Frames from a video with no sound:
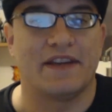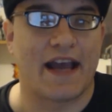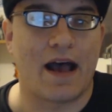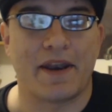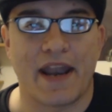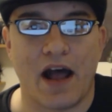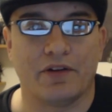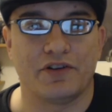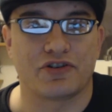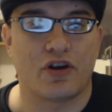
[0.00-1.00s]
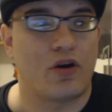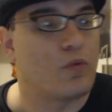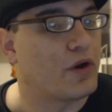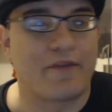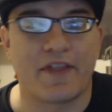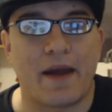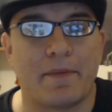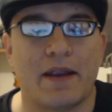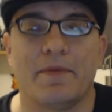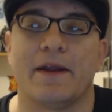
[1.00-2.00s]
common knowledge at all, whatever that
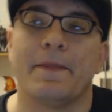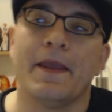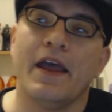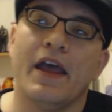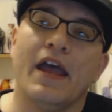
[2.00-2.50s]
may be.